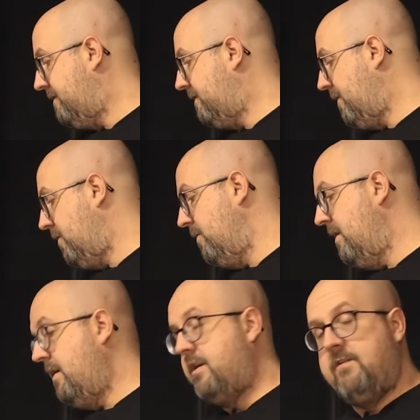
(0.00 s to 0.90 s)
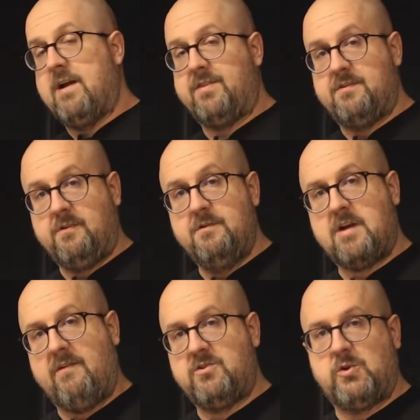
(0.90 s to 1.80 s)
So you've got the
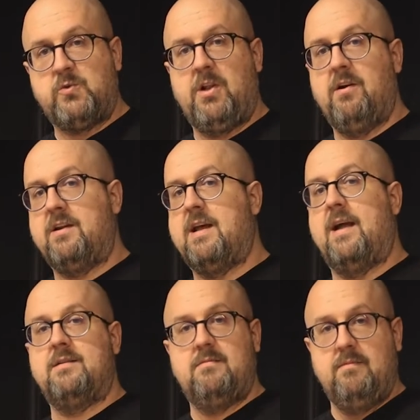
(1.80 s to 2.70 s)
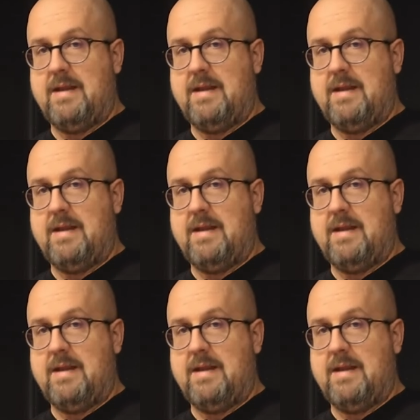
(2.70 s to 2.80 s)
screwdrivers, which we looked at,